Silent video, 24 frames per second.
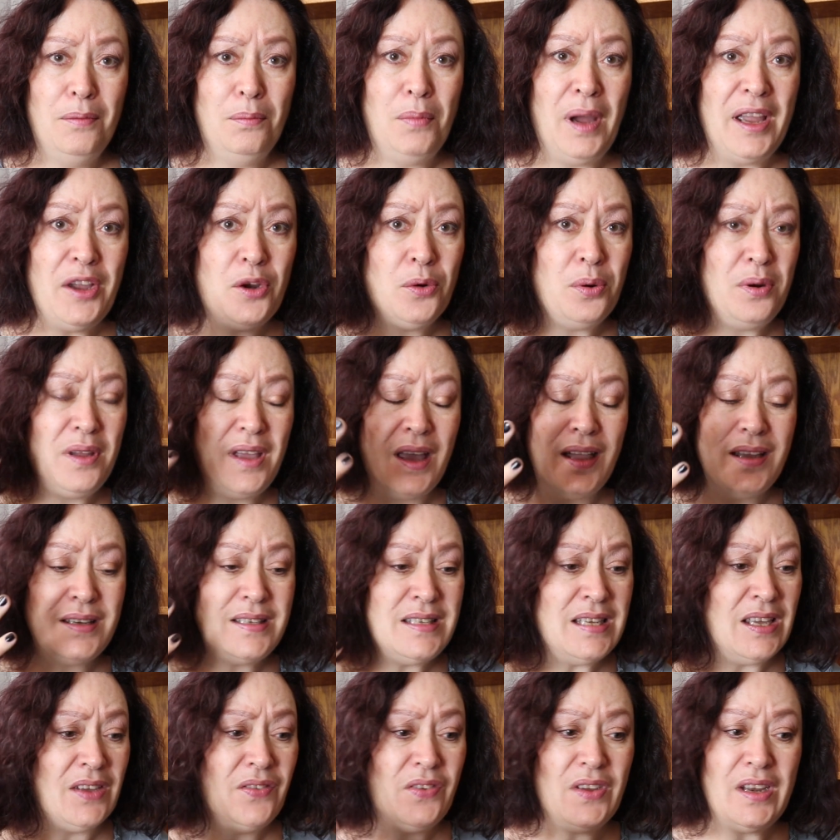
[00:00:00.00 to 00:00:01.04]
My
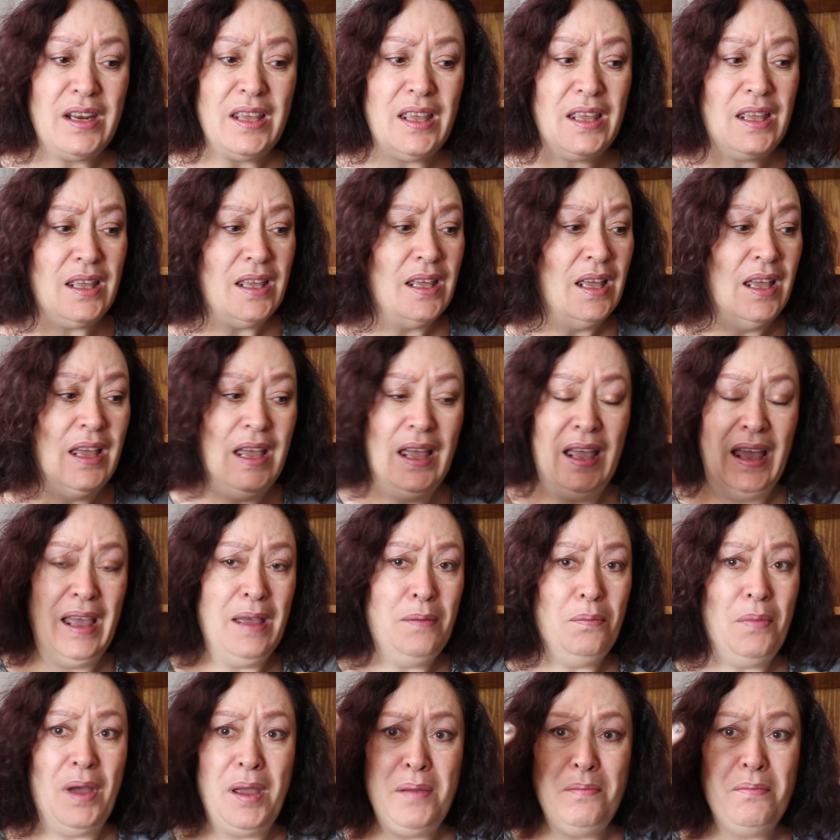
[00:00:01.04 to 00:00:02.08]
creativity
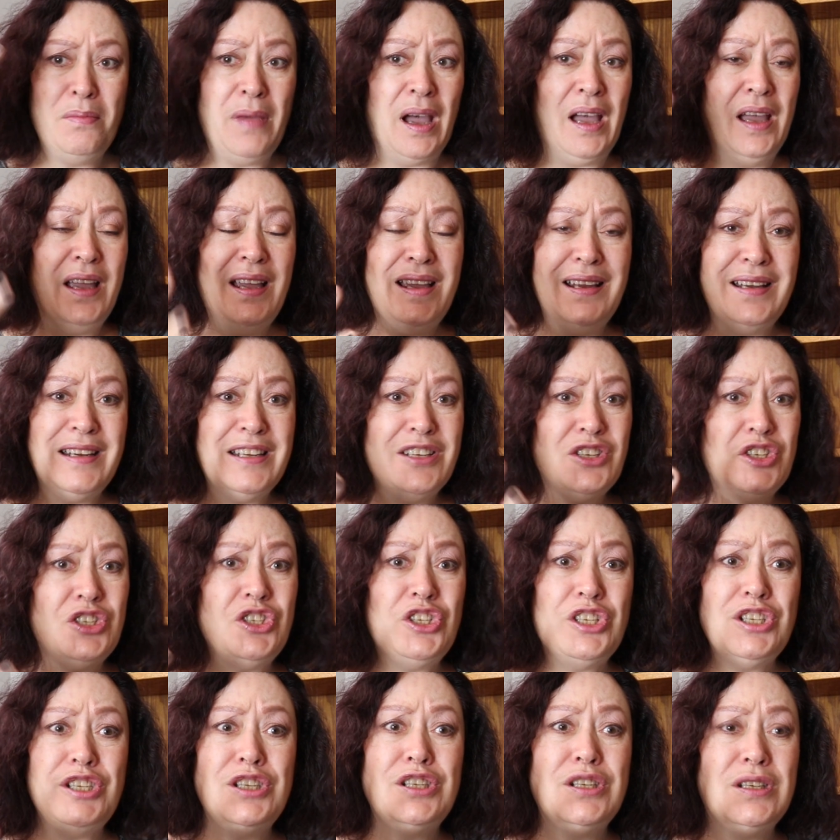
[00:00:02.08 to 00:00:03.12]
and my mind is
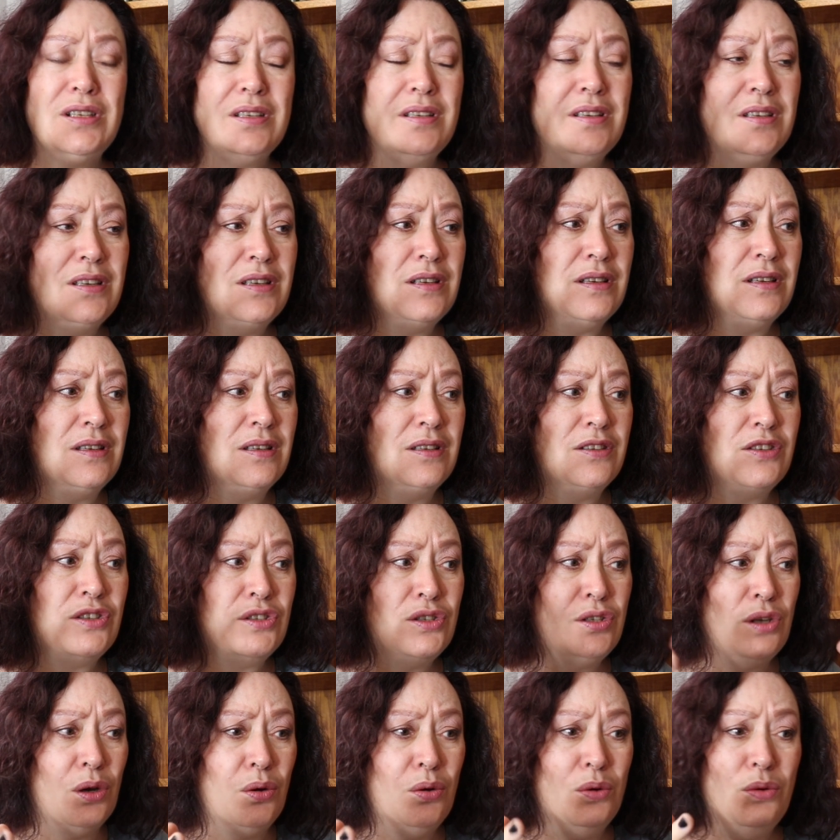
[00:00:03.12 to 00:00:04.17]
just
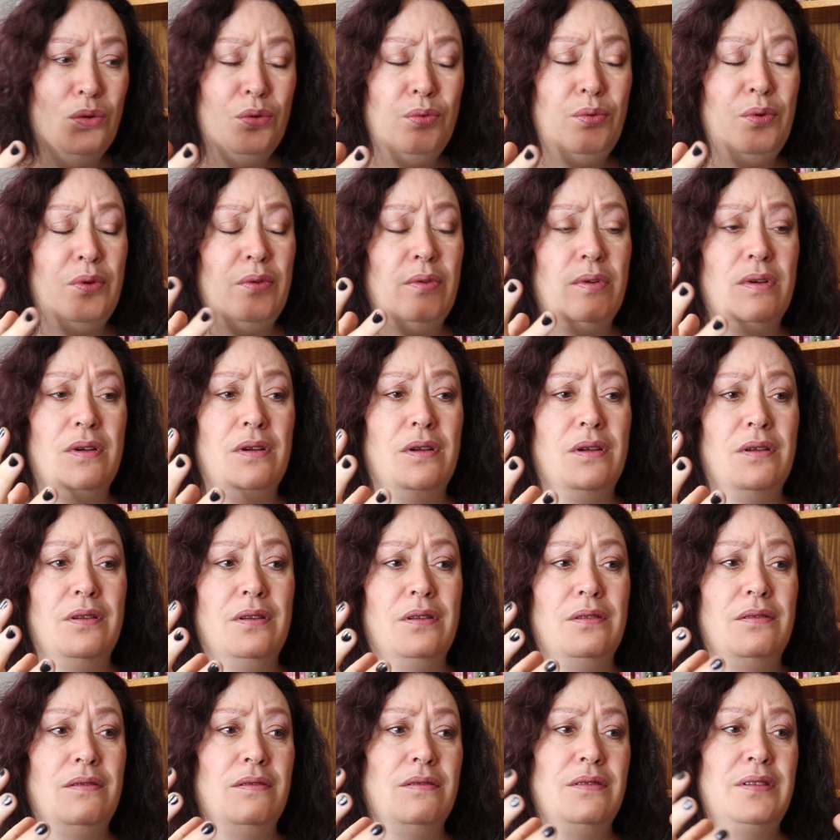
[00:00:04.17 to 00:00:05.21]
so
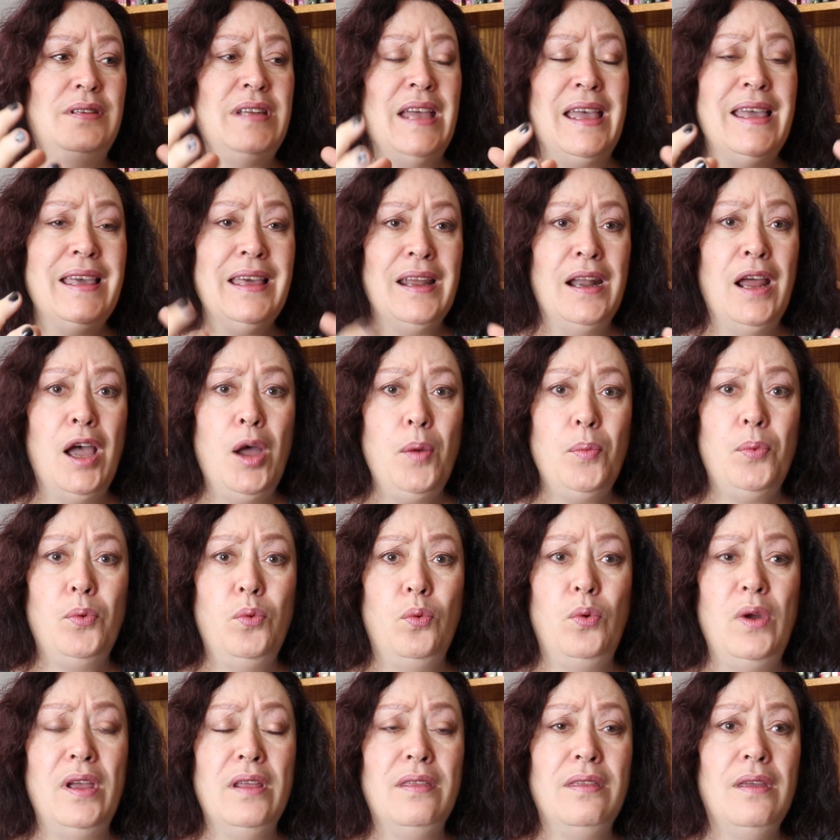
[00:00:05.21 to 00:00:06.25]
taken up
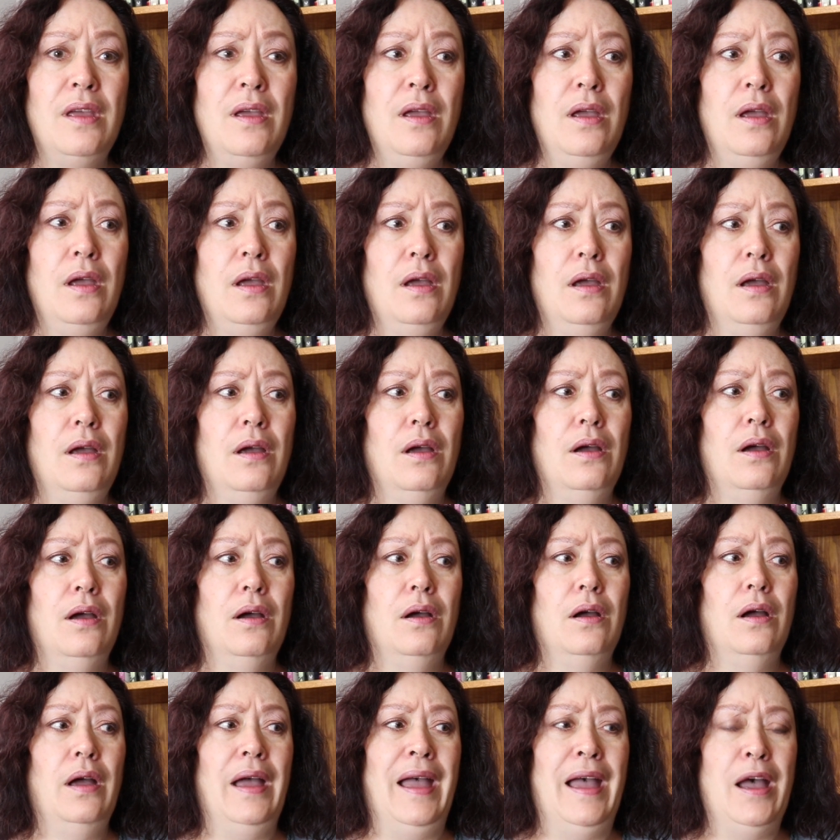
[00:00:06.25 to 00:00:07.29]
with,
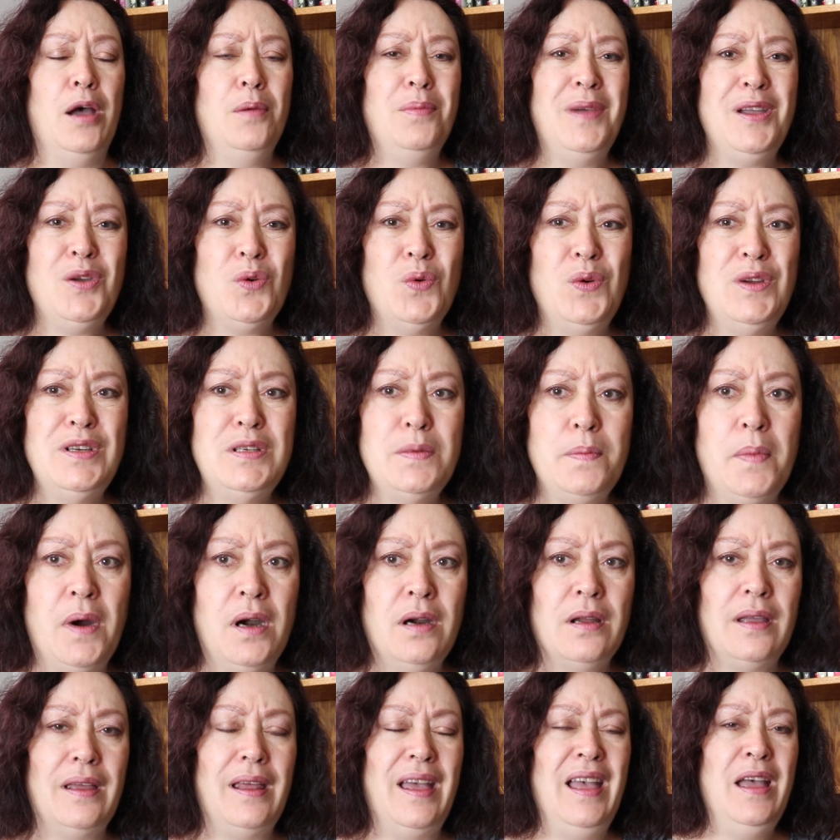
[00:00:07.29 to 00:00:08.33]
how am I going to
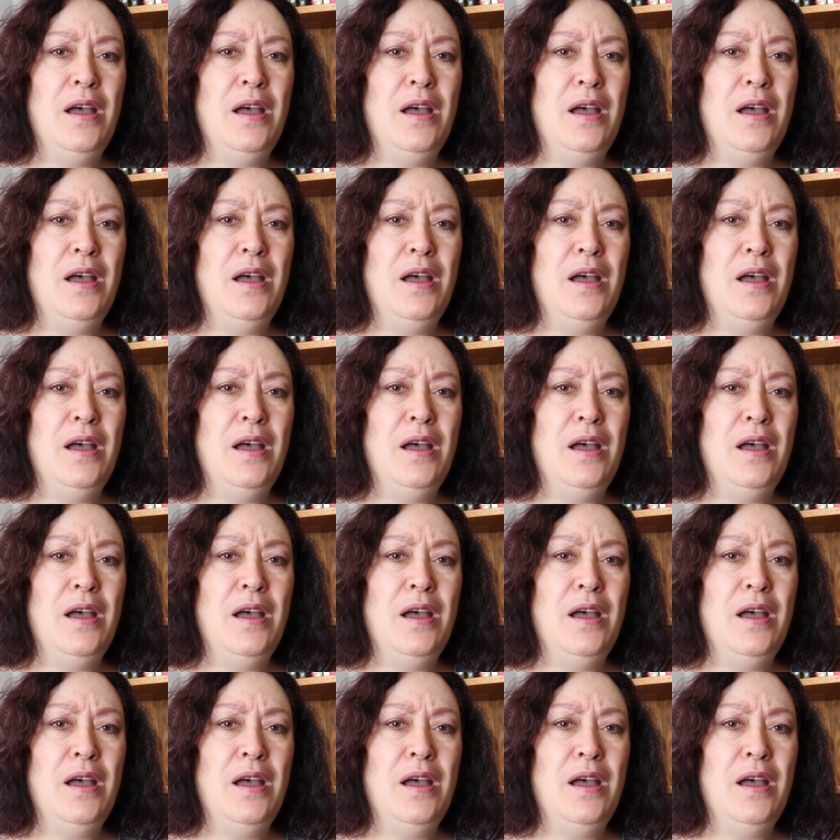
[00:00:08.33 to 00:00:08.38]
market?